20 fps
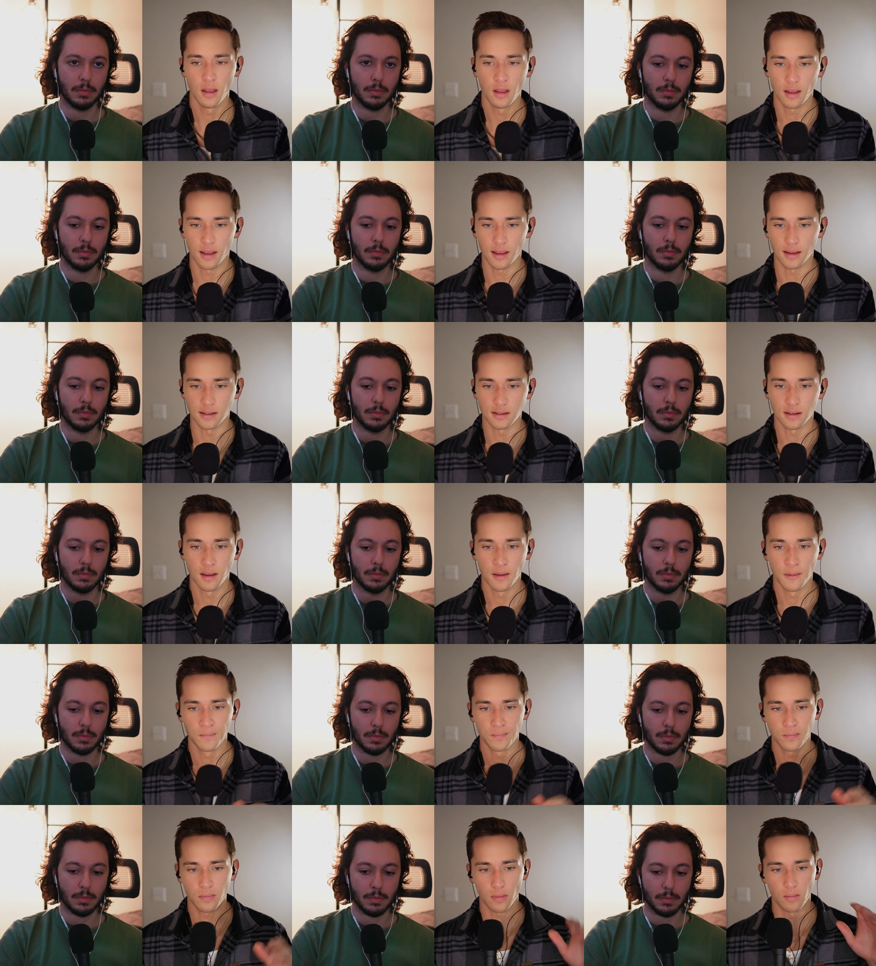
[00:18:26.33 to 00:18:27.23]
Speaker 1: is
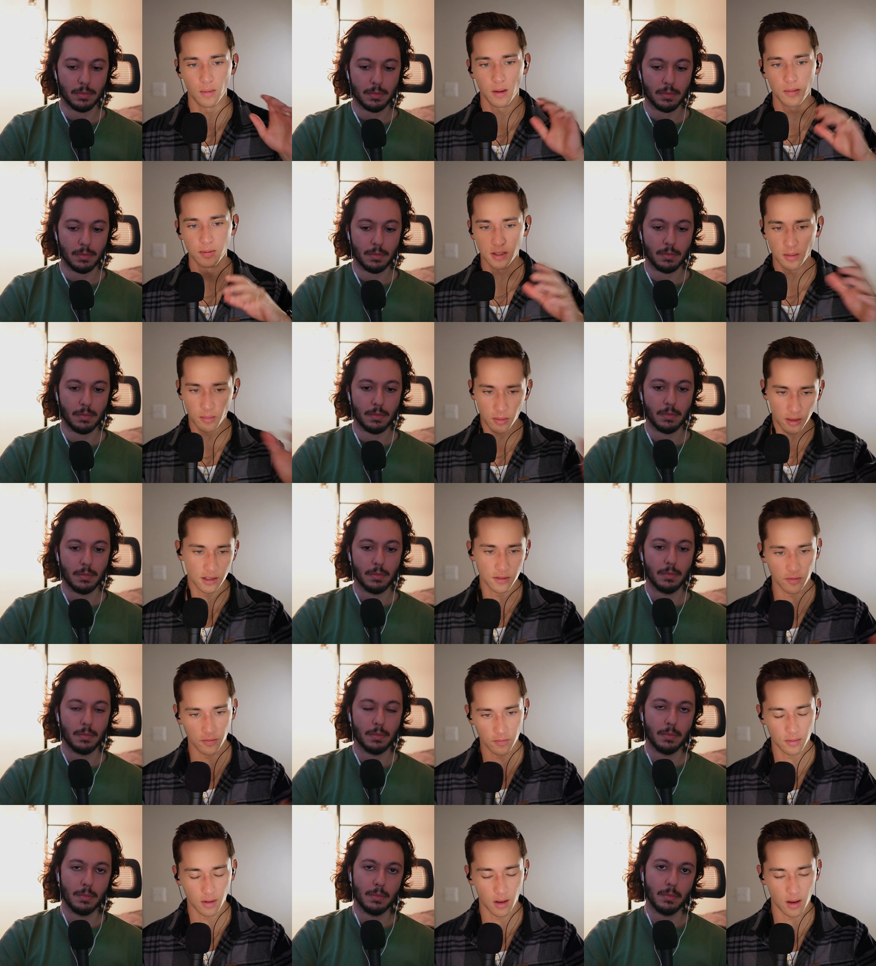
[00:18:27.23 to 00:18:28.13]
maybe some of
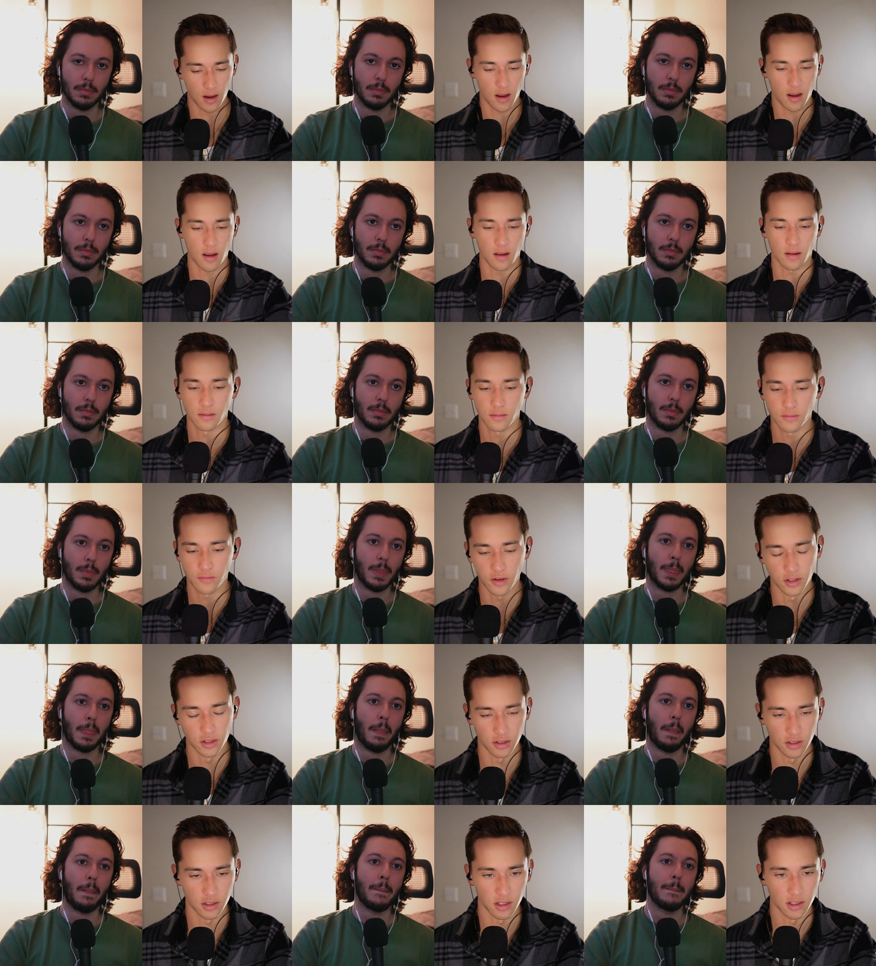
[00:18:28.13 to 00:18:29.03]
these uh,
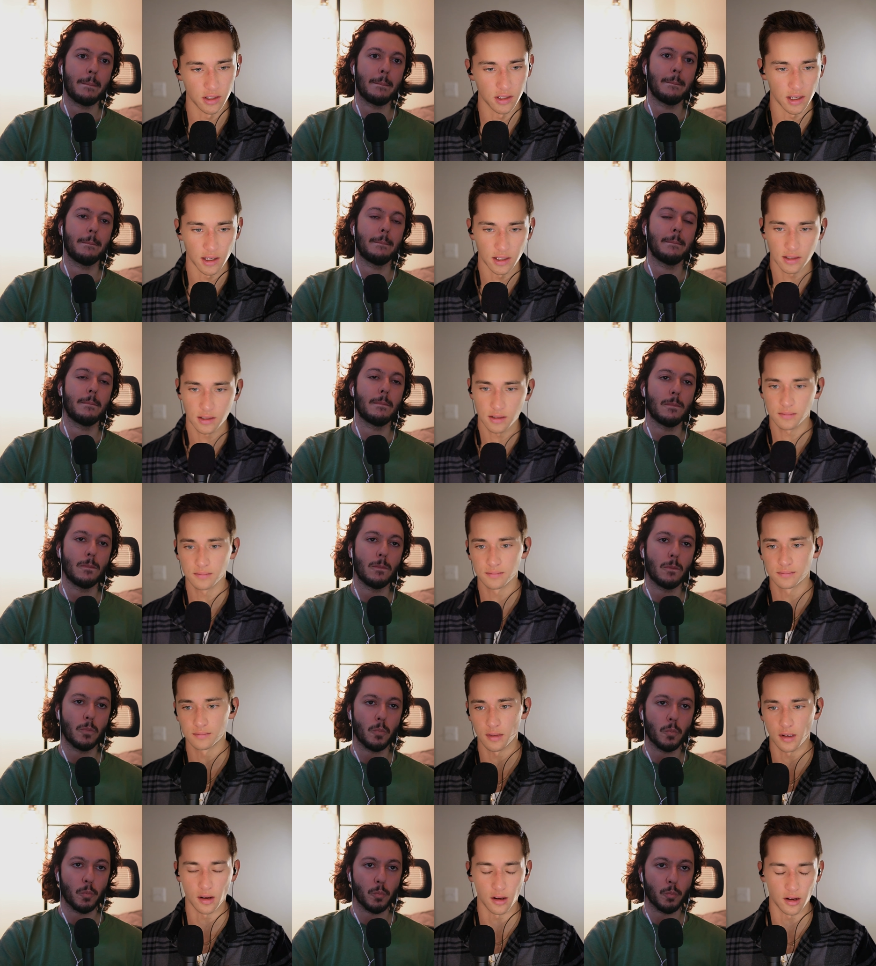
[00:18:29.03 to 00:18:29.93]
features exist
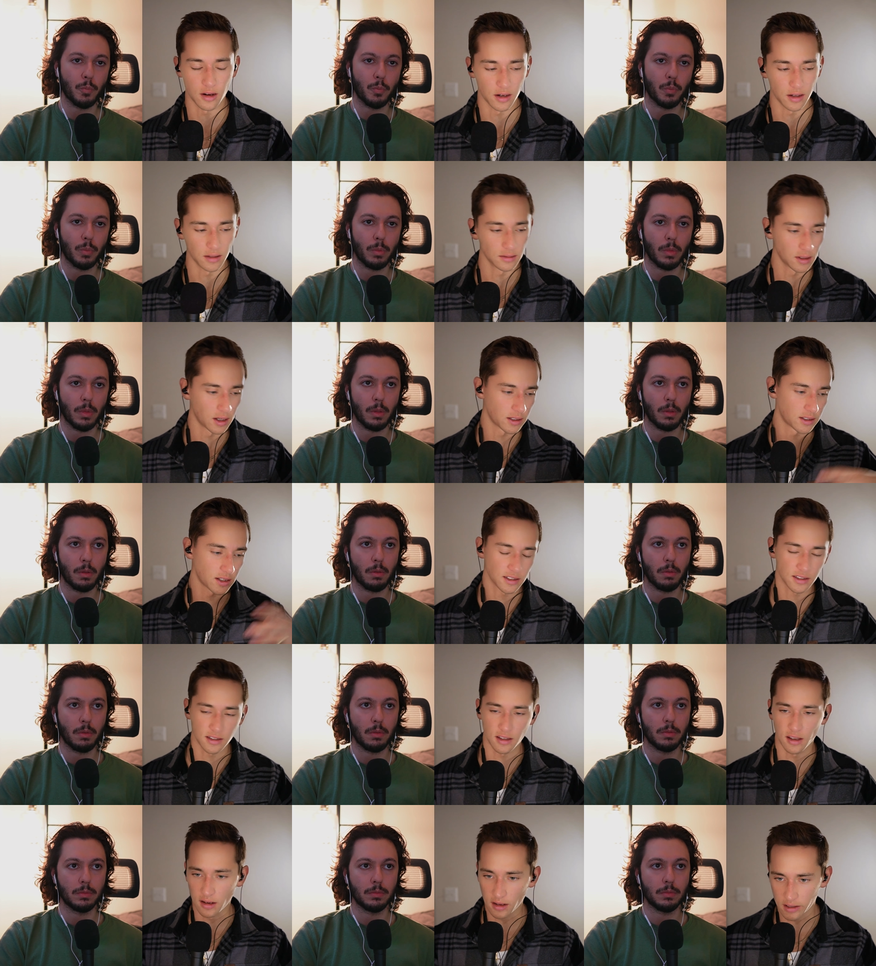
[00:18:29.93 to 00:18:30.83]
on a
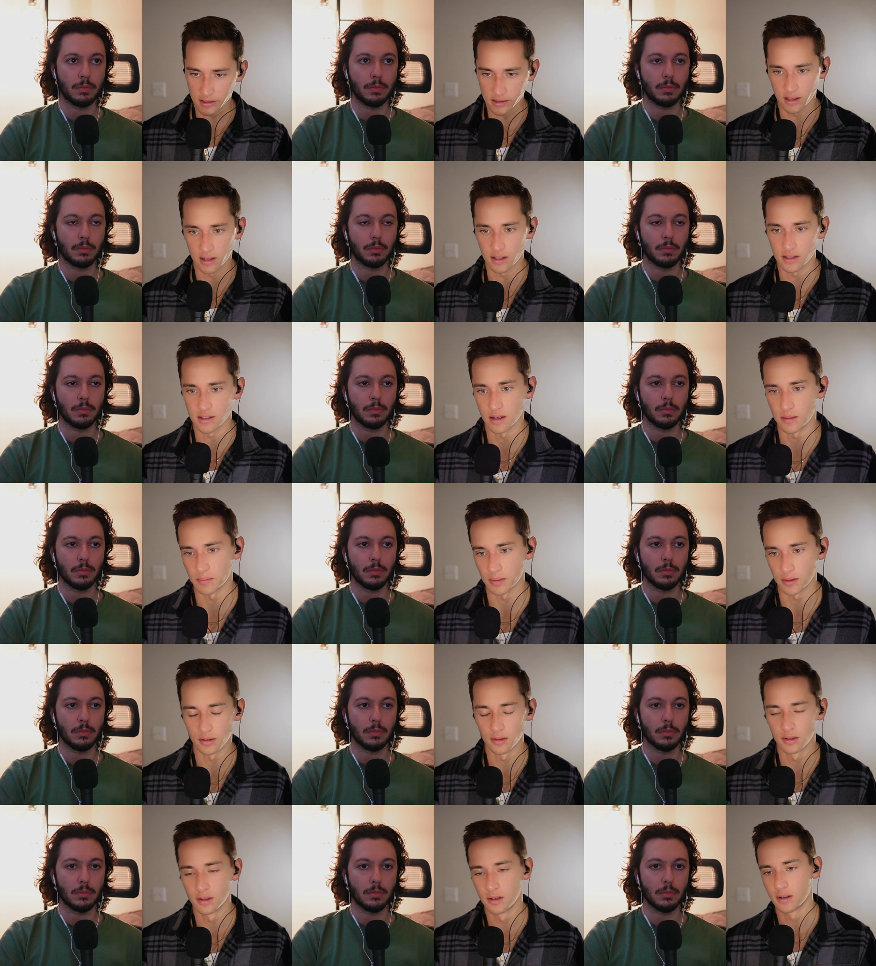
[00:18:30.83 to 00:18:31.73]
Tesla, as an
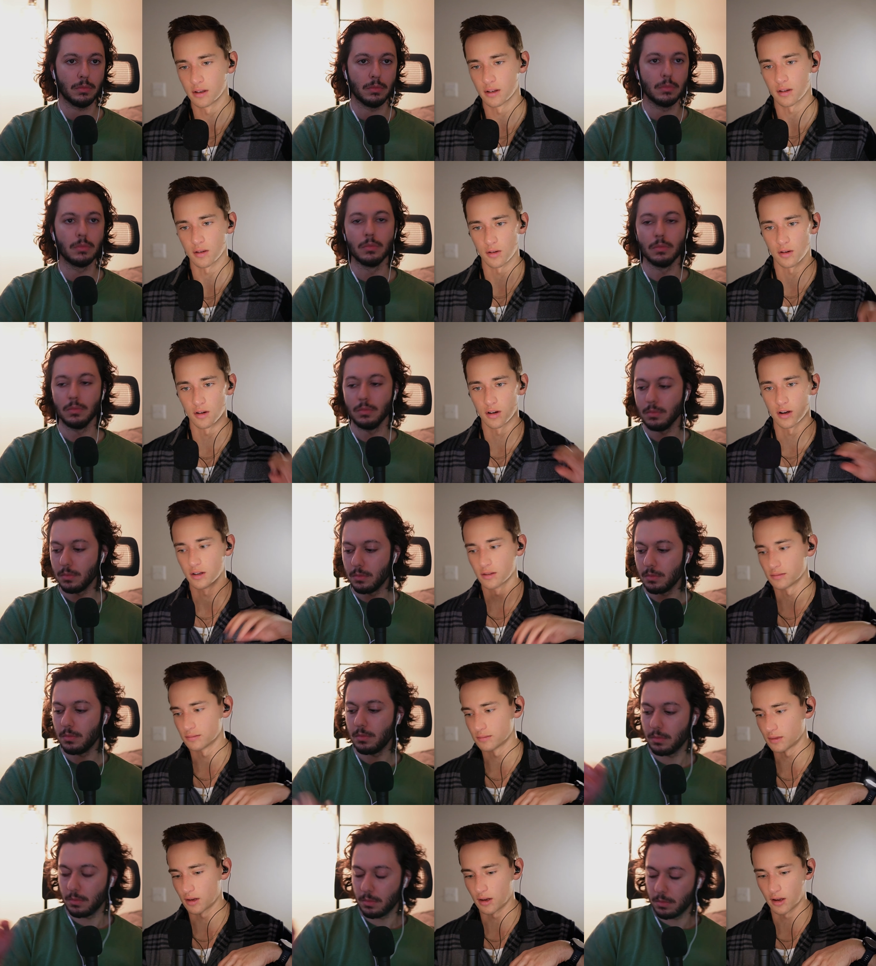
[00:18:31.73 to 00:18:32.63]
example, mm-hmm. or
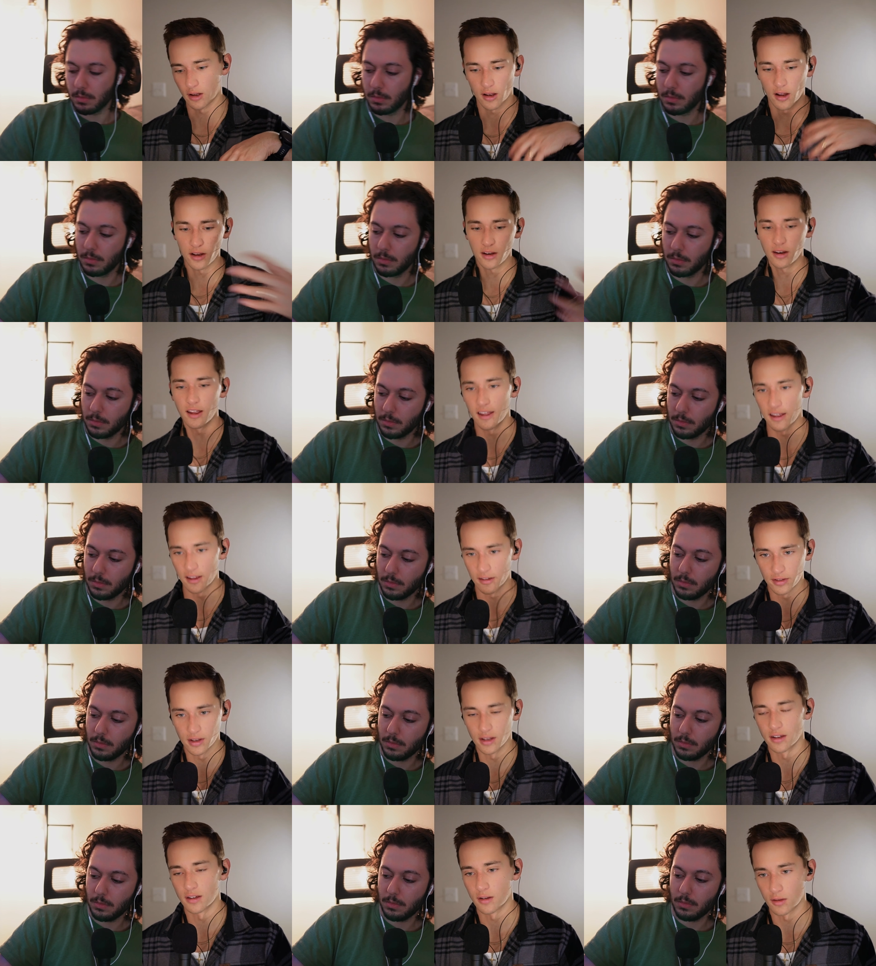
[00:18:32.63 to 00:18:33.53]
on a Hyundai
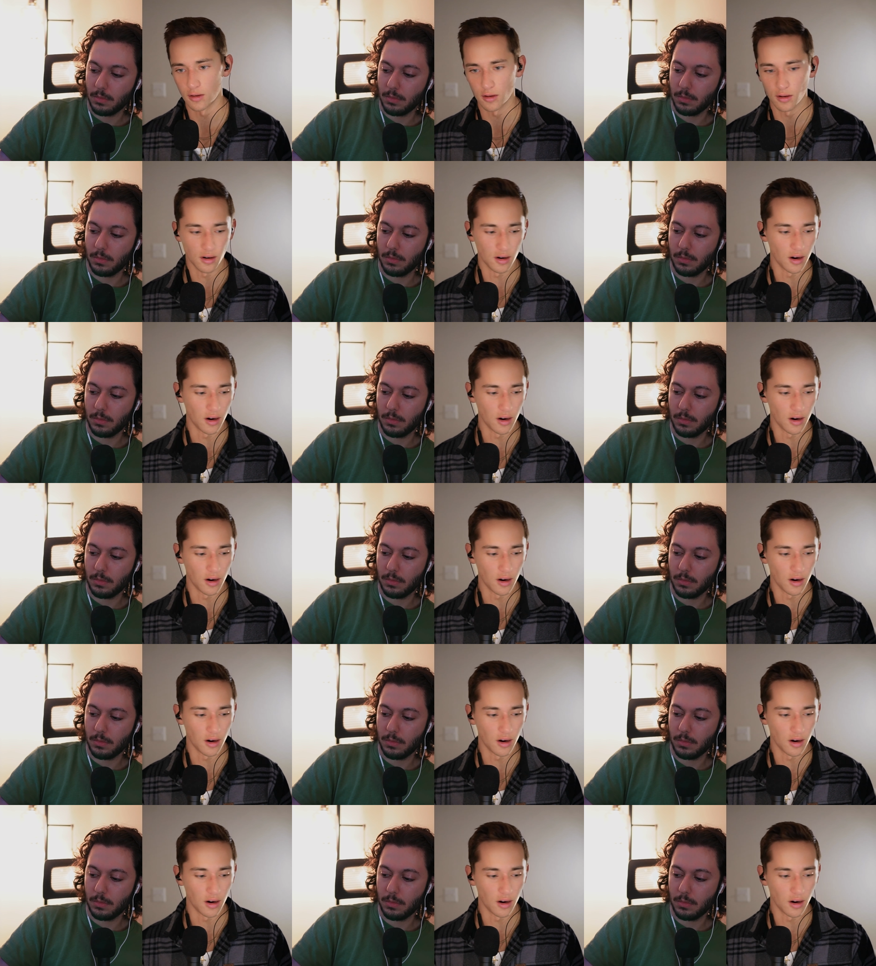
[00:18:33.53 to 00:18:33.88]
EV, or